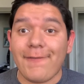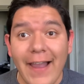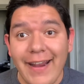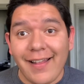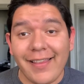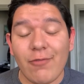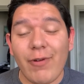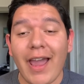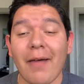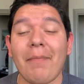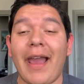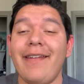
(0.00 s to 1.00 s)
finally, we
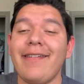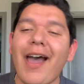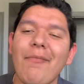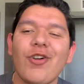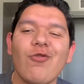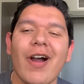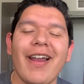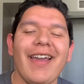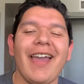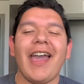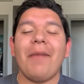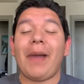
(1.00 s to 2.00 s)
have my number one
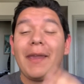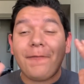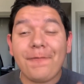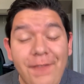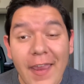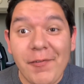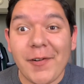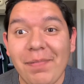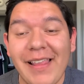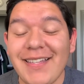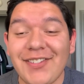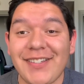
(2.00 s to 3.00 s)
and my favorite
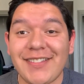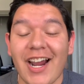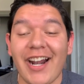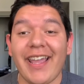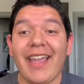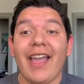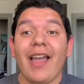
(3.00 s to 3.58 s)
place to study,